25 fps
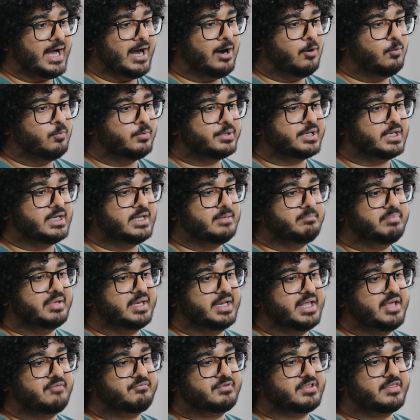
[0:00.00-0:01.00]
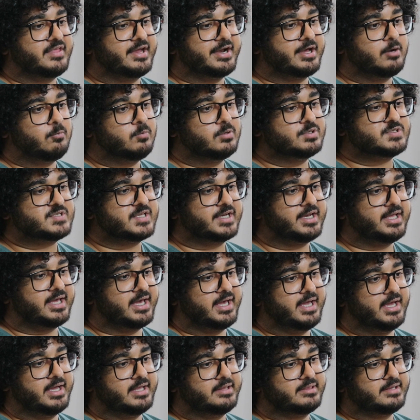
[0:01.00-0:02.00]
outwardly believed that I wasn't
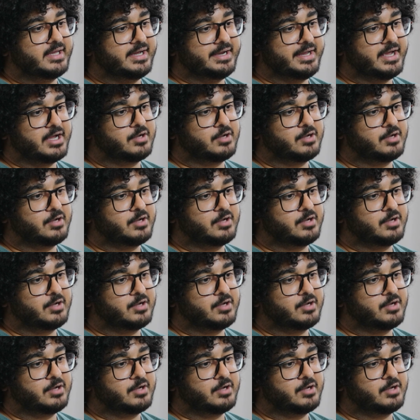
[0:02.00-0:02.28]
gay and that